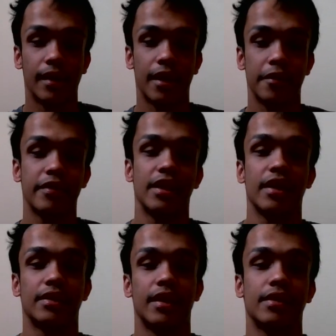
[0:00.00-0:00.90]
And I feel
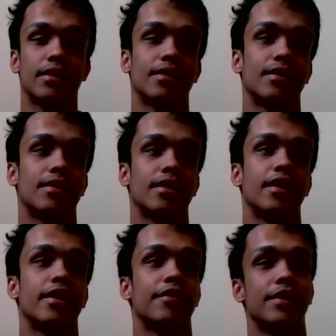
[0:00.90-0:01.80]
like that
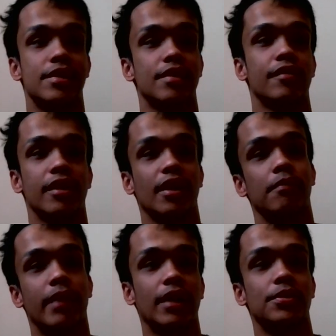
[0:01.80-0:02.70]
in and of itself,
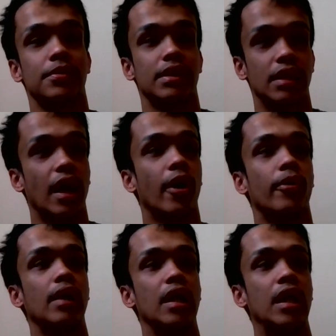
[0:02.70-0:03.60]
thinking back to it
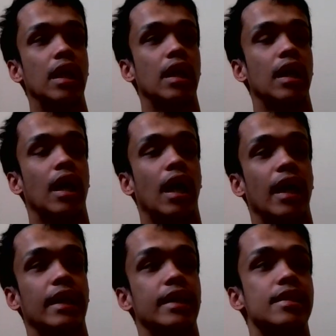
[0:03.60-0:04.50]
now,
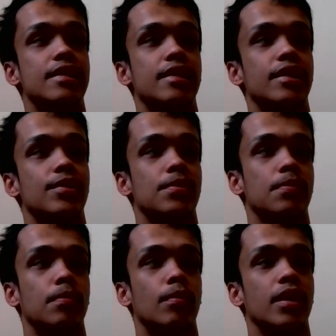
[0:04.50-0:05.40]
I guess that's
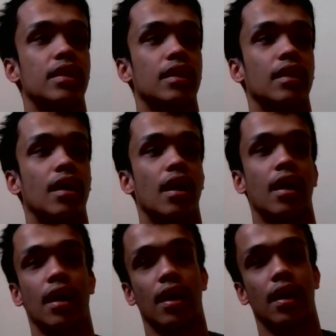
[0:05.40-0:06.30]
what
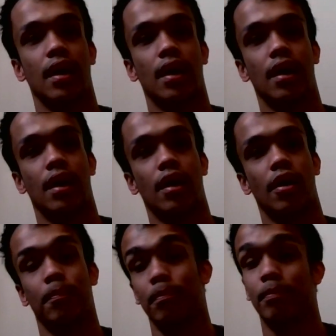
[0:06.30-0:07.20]

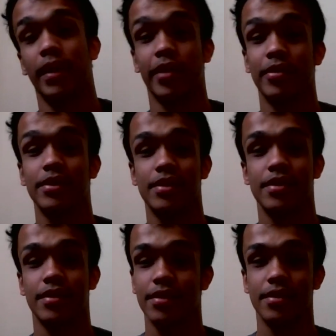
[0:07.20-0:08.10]
our
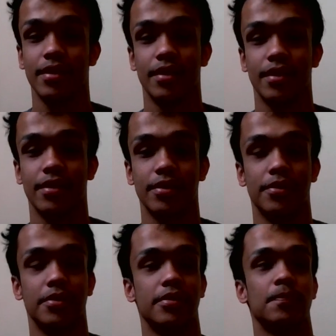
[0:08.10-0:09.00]
parents
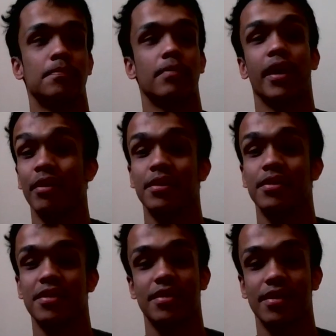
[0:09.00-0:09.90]
or
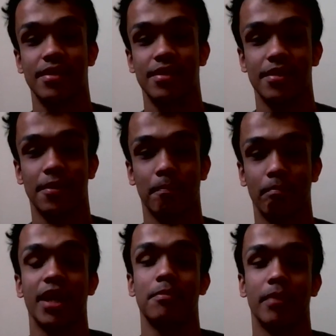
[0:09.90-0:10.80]
parents
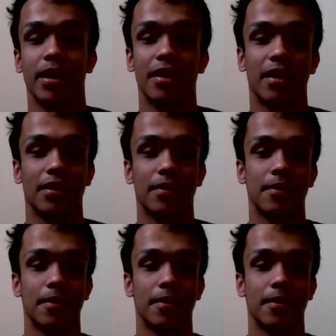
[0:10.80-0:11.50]
meant by that,